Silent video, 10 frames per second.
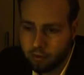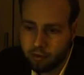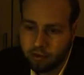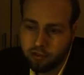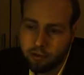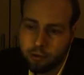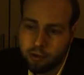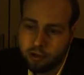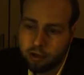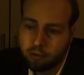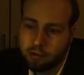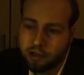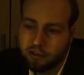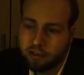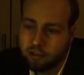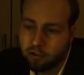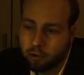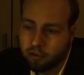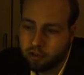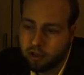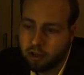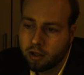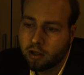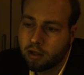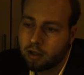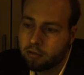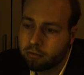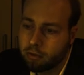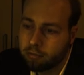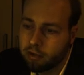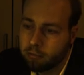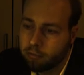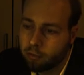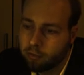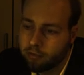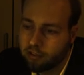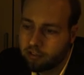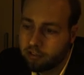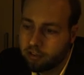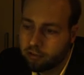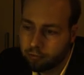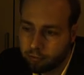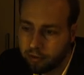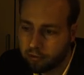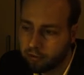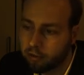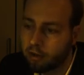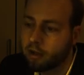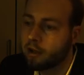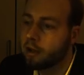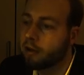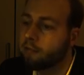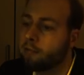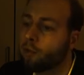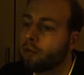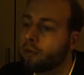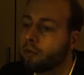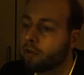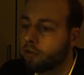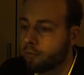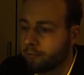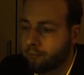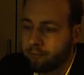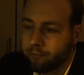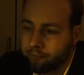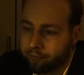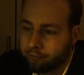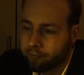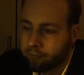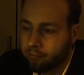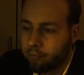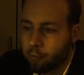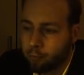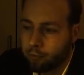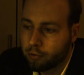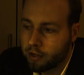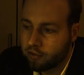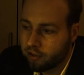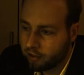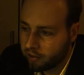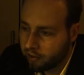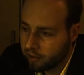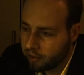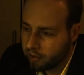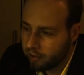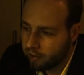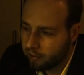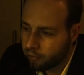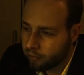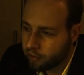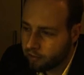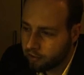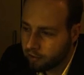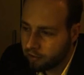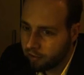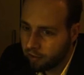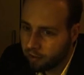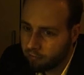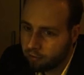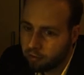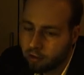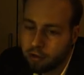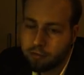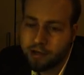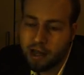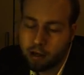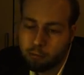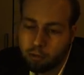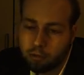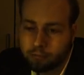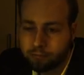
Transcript: This new and culminating atrocity had robbed him of all vestiges of reason and forethought. Practically, he had already sunk to the level of an animal.